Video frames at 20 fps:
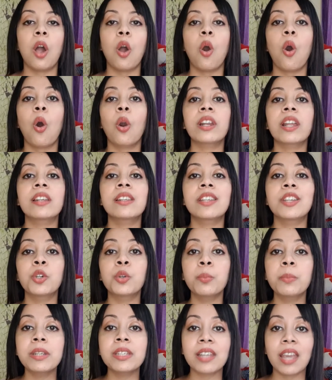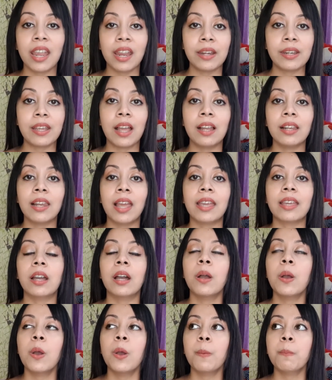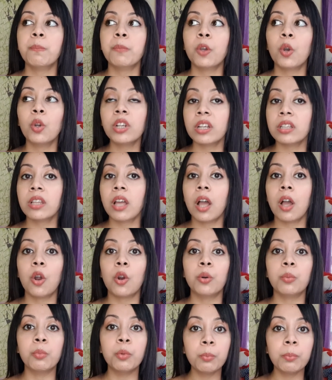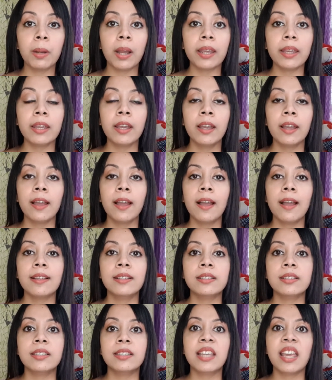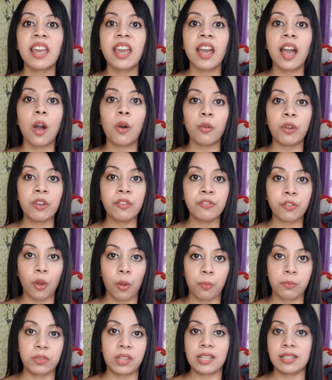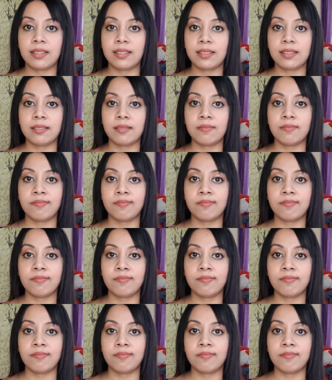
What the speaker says: hot and humid area like Kolkata or Mumbai, stay away from this.